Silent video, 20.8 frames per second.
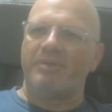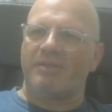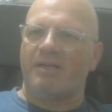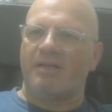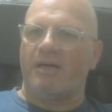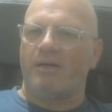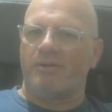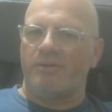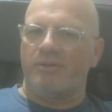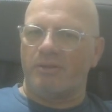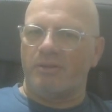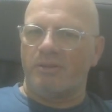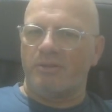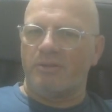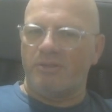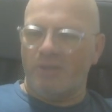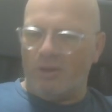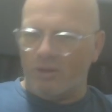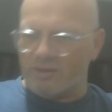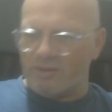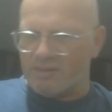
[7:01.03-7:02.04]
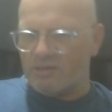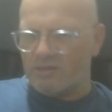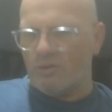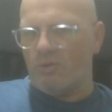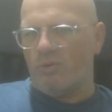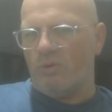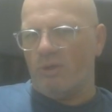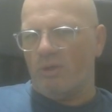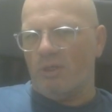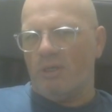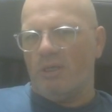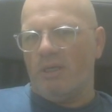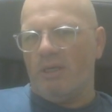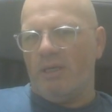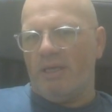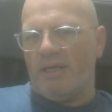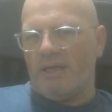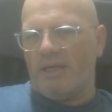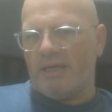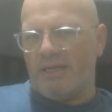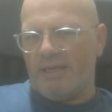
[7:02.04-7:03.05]
card. They also
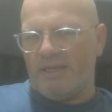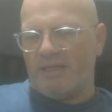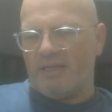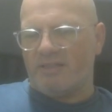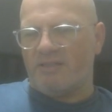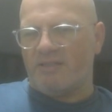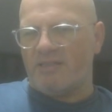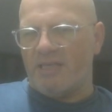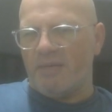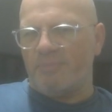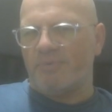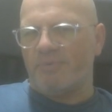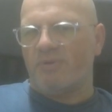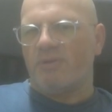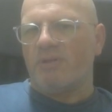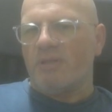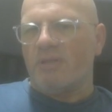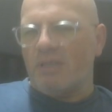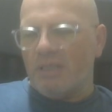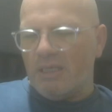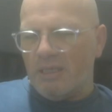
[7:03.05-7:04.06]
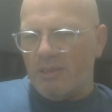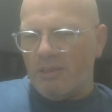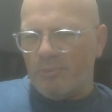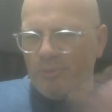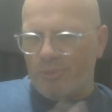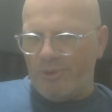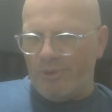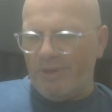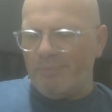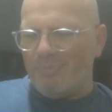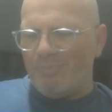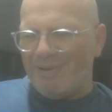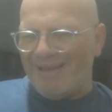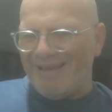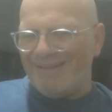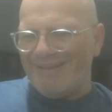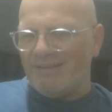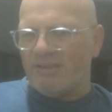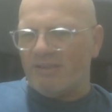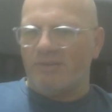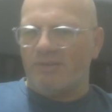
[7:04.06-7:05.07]
can accept
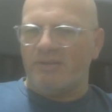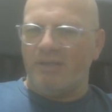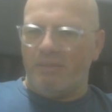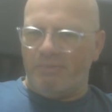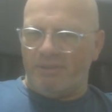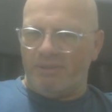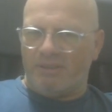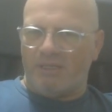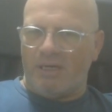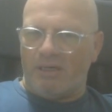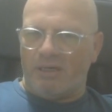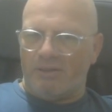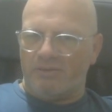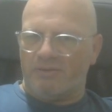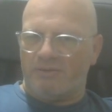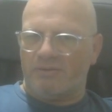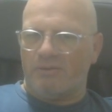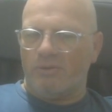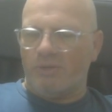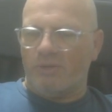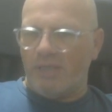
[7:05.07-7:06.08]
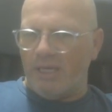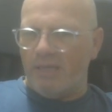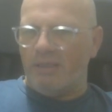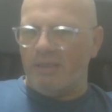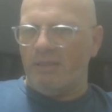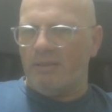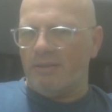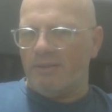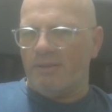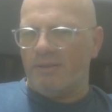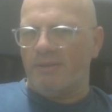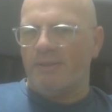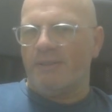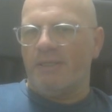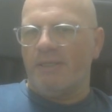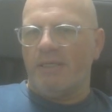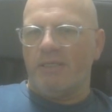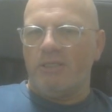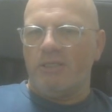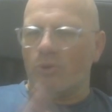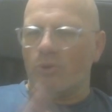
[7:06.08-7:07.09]
prepaid debit cards. Okay,
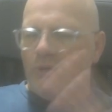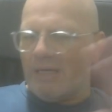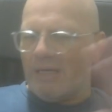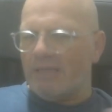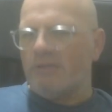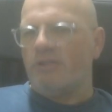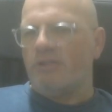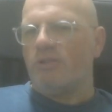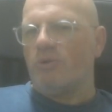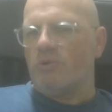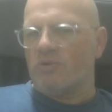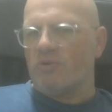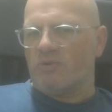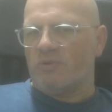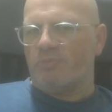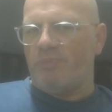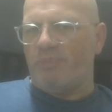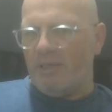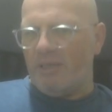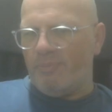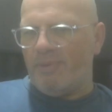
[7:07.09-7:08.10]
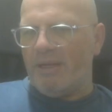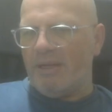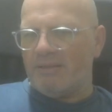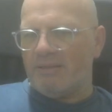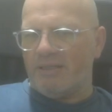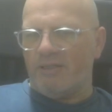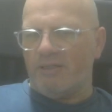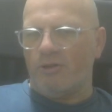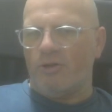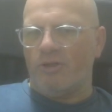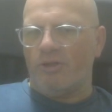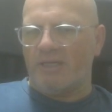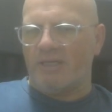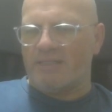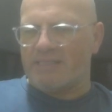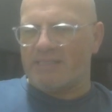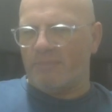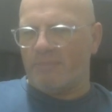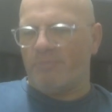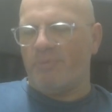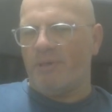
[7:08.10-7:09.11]
you can't use PayPal. They don't
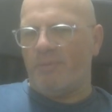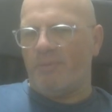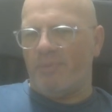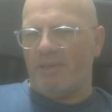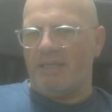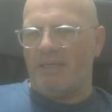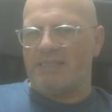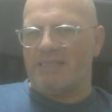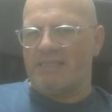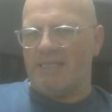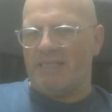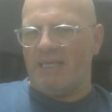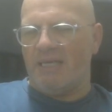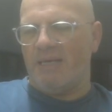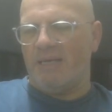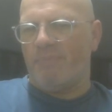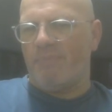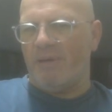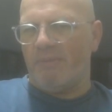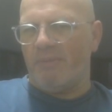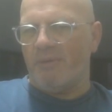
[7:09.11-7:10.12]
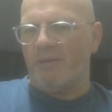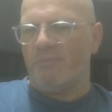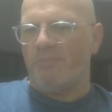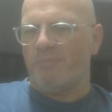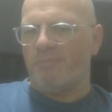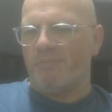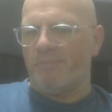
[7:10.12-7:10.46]
accept PayPal as a payment